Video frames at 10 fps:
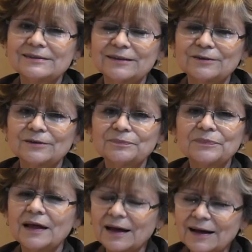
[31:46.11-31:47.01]
Who did
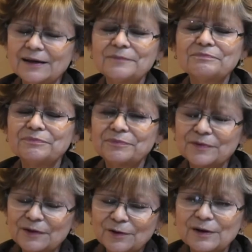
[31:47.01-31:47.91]
it?
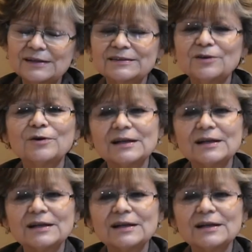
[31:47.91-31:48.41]
The Lord.